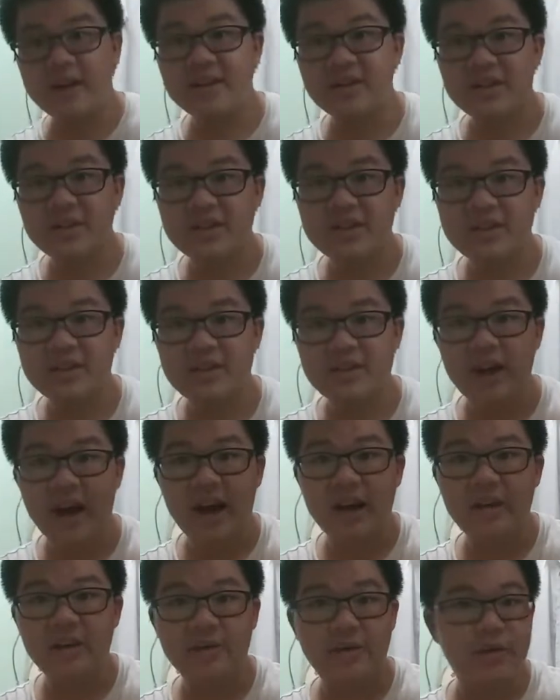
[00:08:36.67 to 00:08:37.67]
just
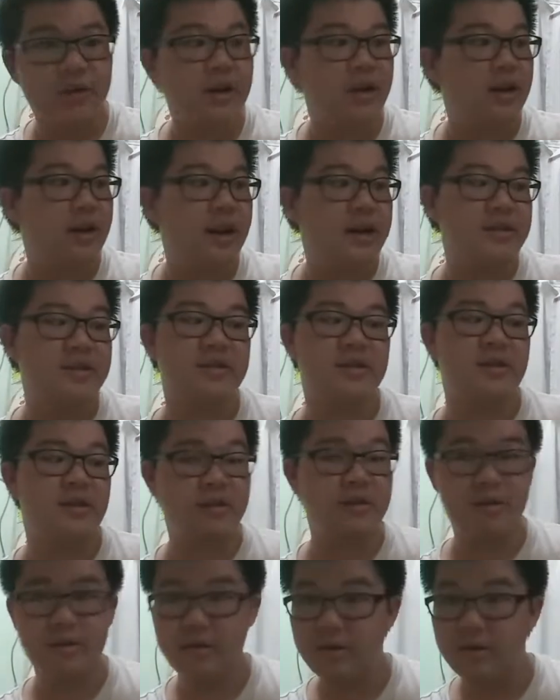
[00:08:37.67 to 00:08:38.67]
stand the freaking lighting.
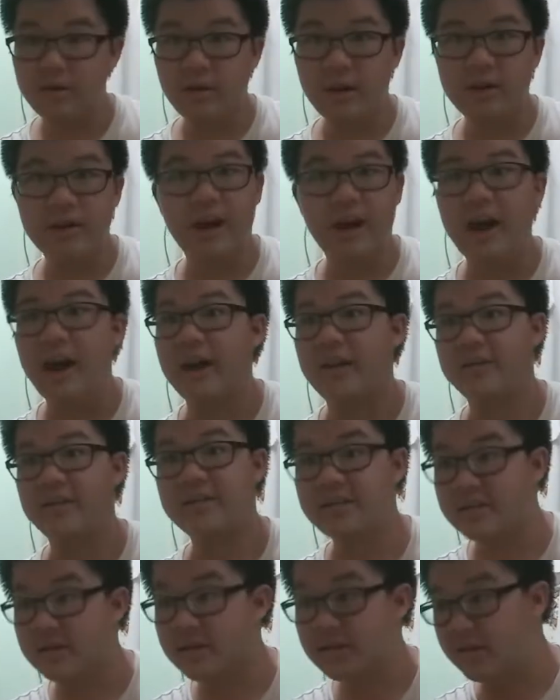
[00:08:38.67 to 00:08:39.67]
I
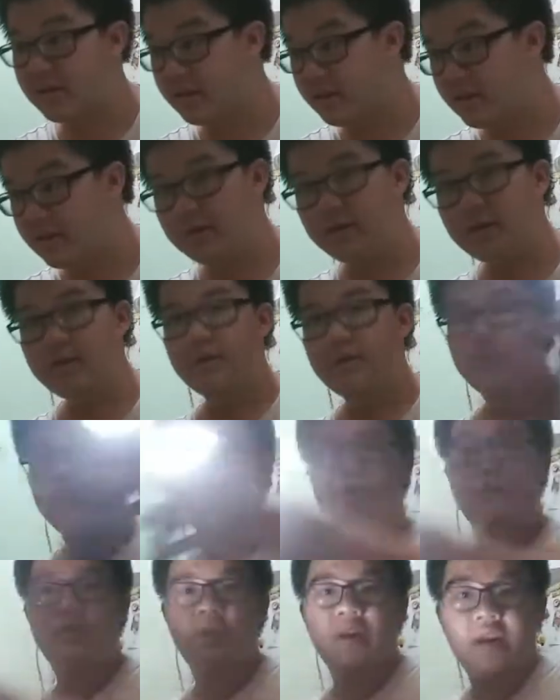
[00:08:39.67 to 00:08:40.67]
can't.
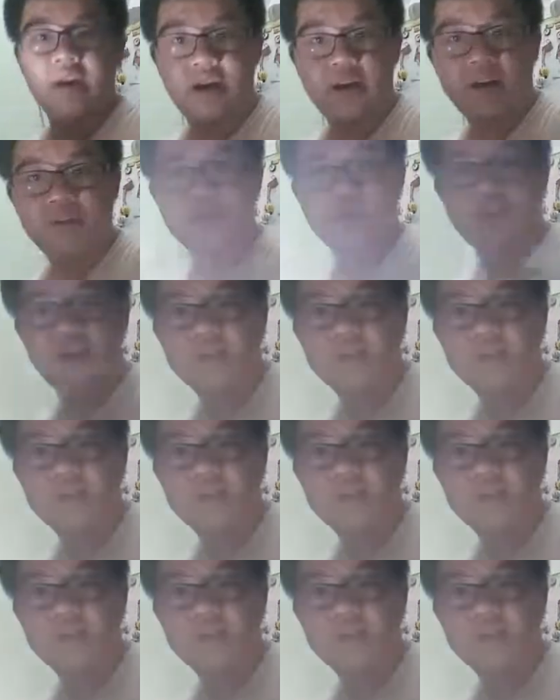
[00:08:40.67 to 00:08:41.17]
How should I